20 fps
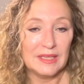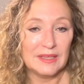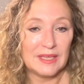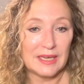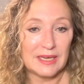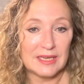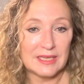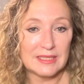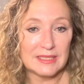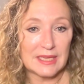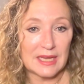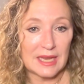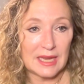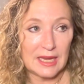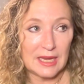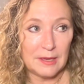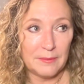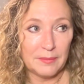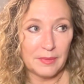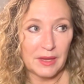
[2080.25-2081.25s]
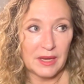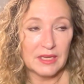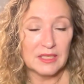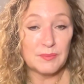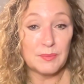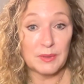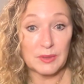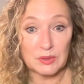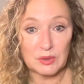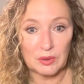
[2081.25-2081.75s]
That is a
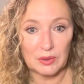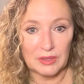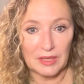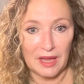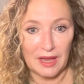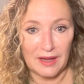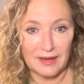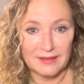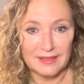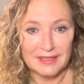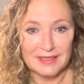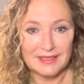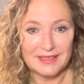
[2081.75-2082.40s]
spiritual law.